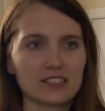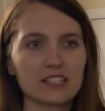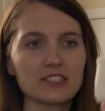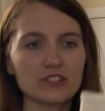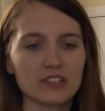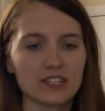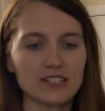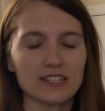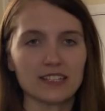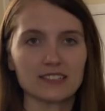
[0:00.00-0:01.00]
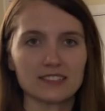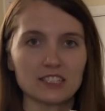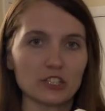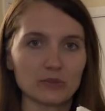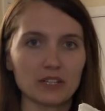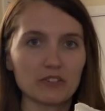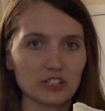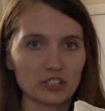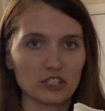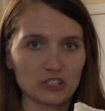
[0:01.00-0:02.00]
These are the things that, give it
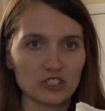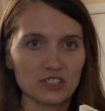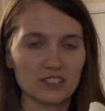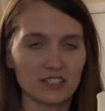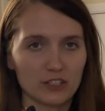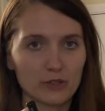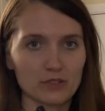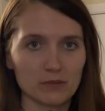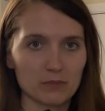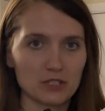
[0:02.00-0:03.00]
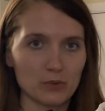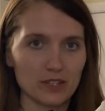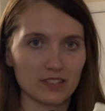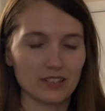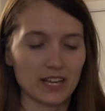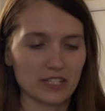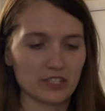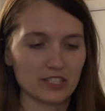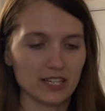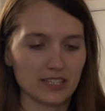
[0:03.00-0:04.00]
the cushion, and it goes in between the
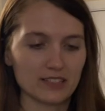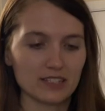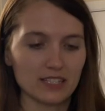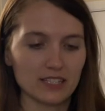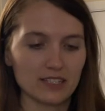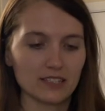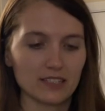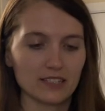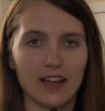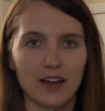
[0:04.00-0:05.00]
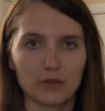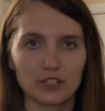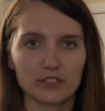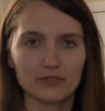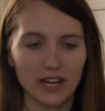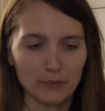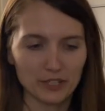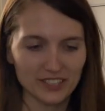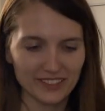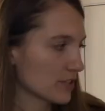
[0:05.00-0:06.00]
liner and the outer
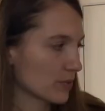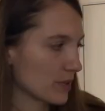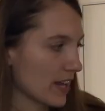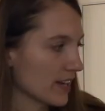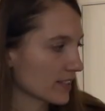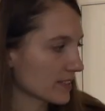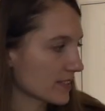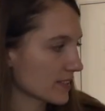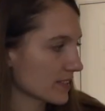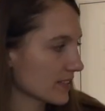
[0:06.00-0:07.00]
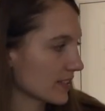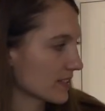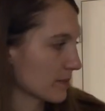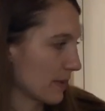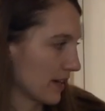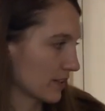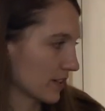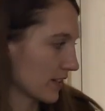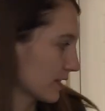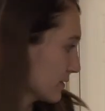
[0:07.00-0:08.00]
fabric. So next, it's a matter
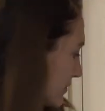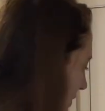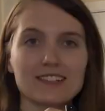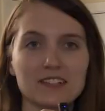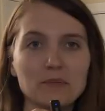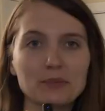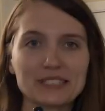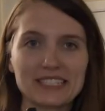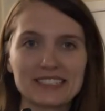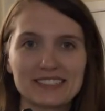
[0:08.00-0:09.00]
of assembly.